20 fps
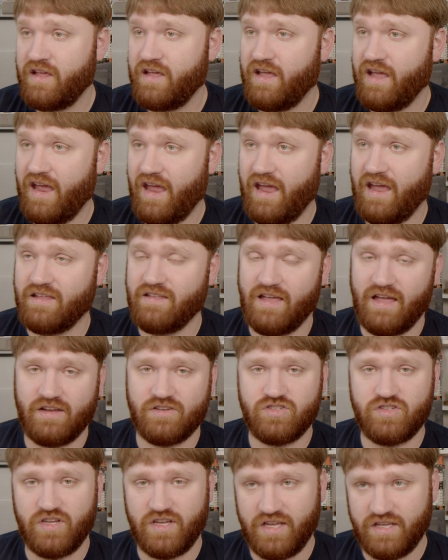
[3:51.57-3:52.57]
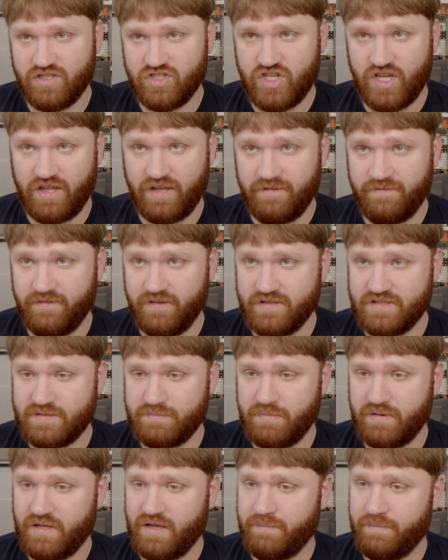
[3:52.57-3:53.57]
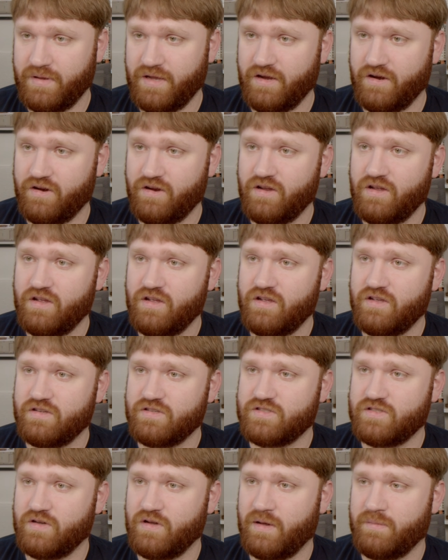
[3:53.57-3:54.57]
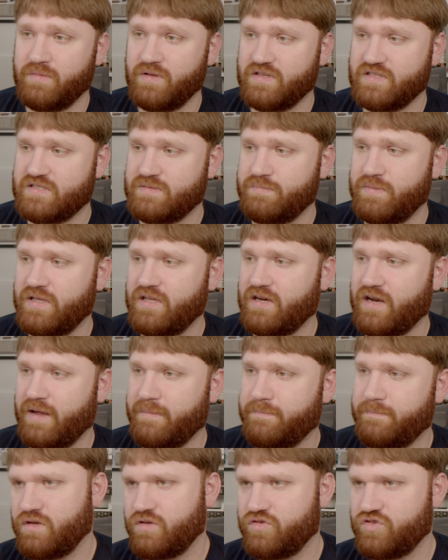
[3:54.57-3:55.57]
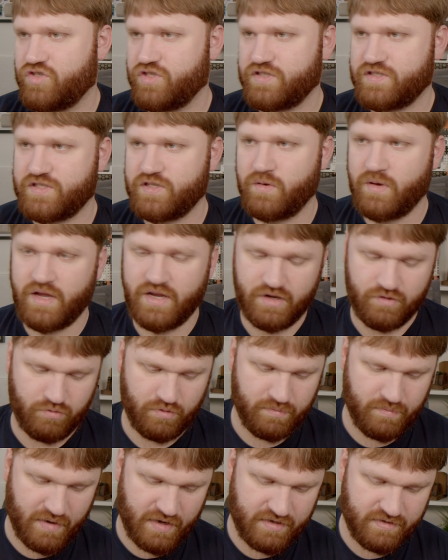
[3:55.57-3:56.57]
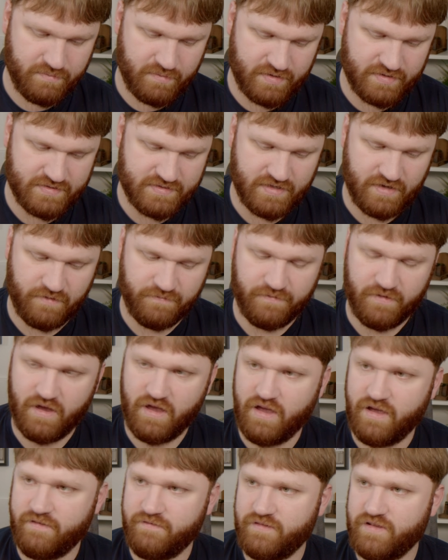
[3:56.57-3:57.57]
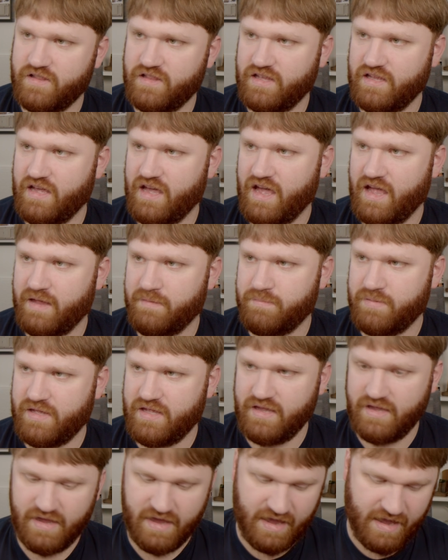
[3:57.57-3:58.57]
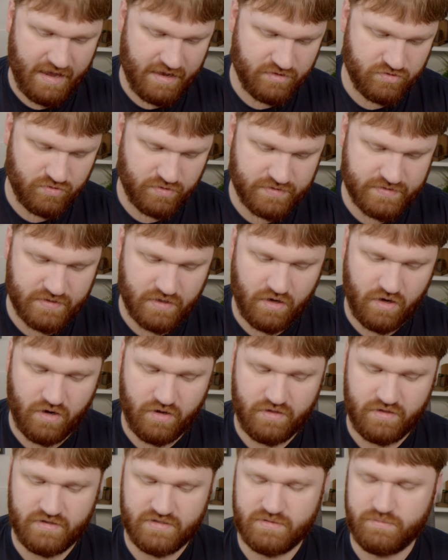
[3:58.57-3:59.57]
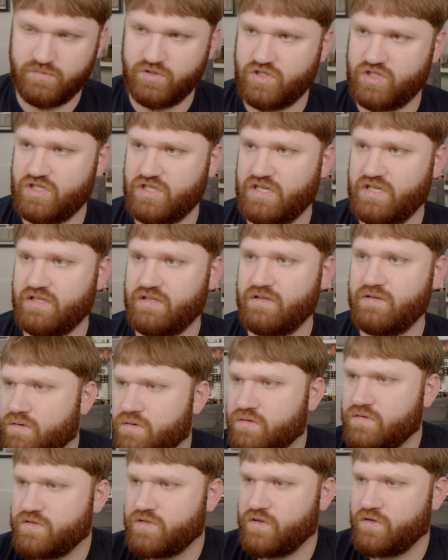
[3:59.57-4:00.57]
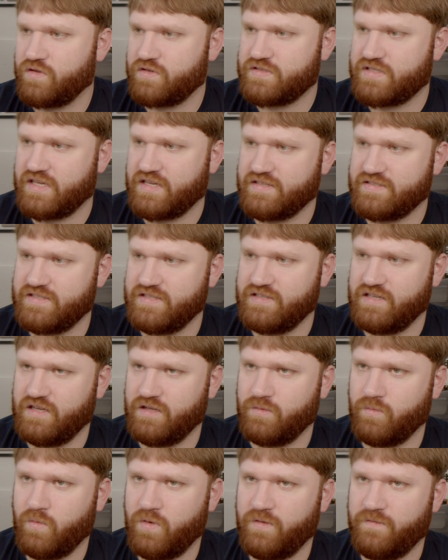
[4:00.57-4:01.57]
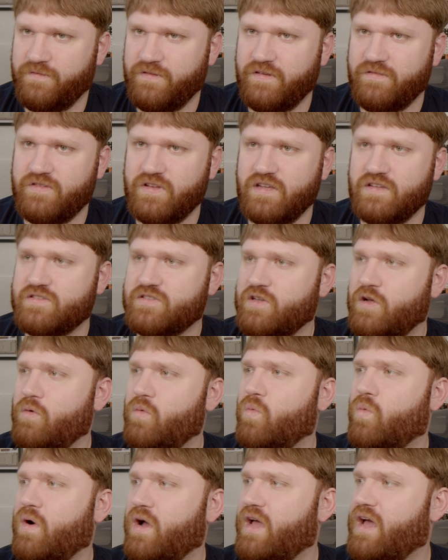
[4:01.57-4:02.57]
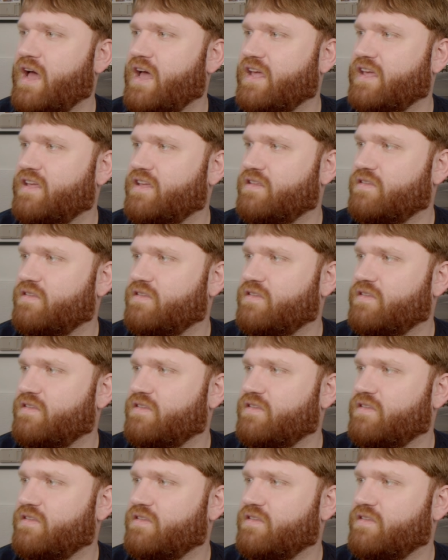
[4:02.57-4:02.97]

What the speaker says: and actually get Jellyfin spun up here. So I'm going to spin it up just so I can remind myself of the IP address on this machine. So it looks like it's ending in 150. So what I can